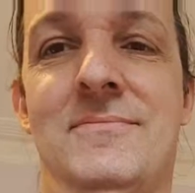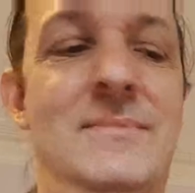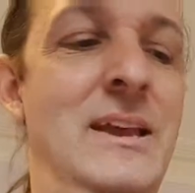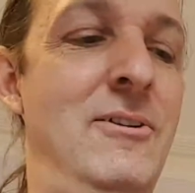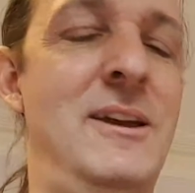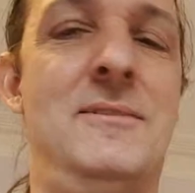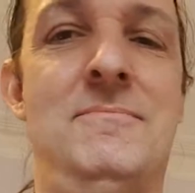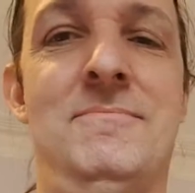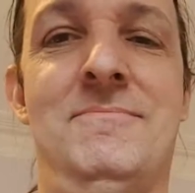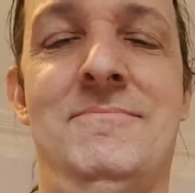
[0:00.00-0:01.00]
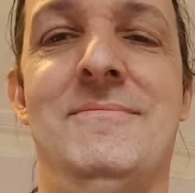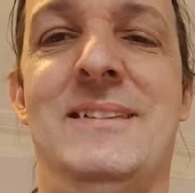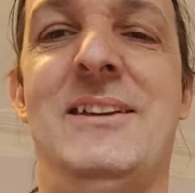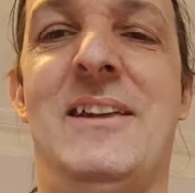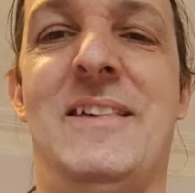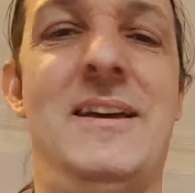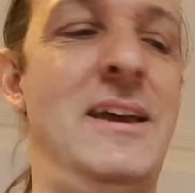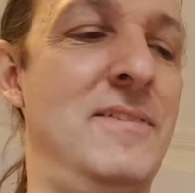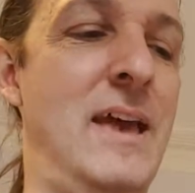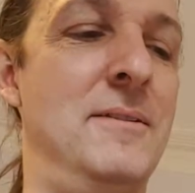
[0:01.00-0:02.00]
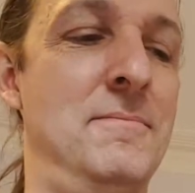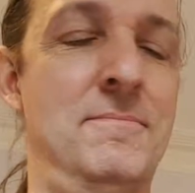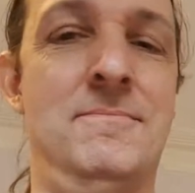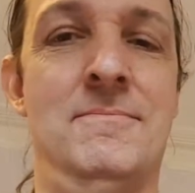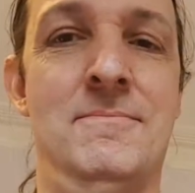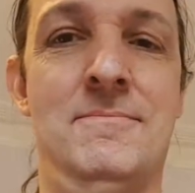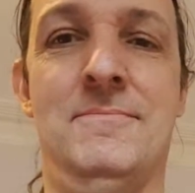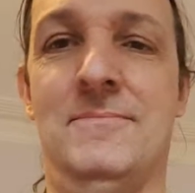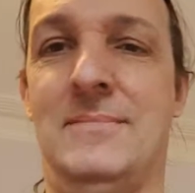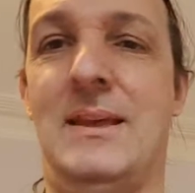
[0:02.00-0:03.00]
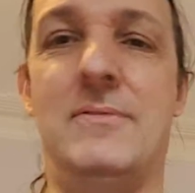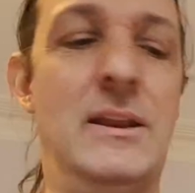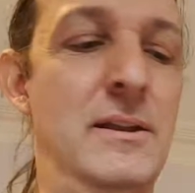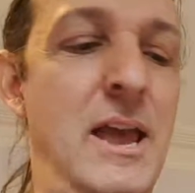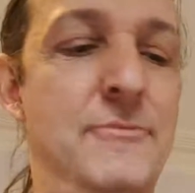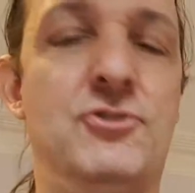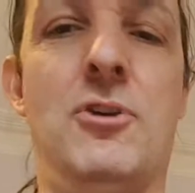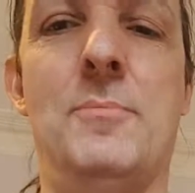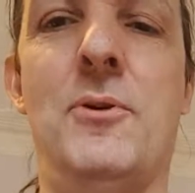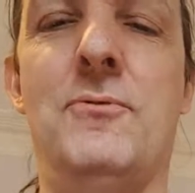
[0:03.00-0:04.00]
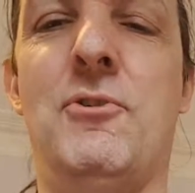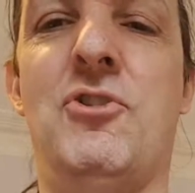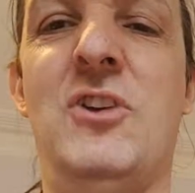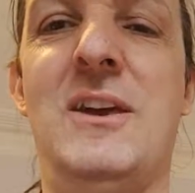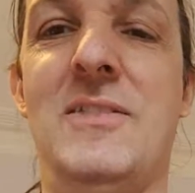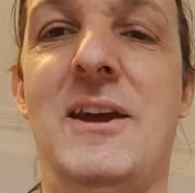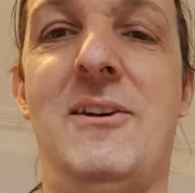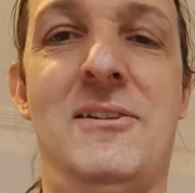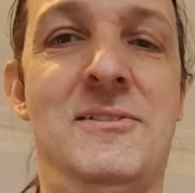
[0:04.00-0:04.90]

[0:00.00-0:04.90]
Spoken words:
Hear it? It has that. I've got an F sharp over a C there.